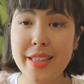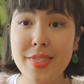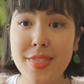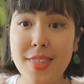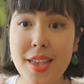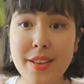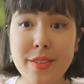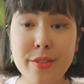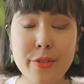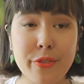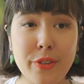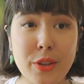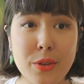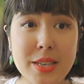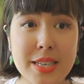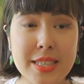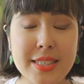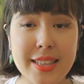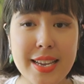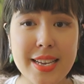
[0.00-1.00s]
And then a few
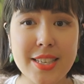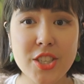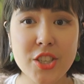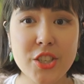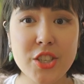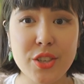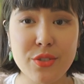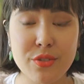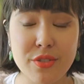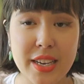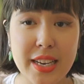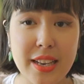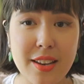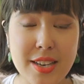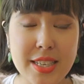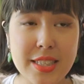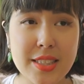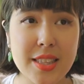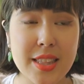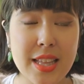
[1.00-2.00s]
days later, she
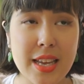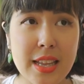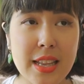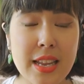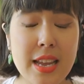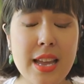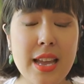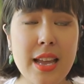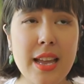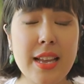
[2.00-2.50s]
realized that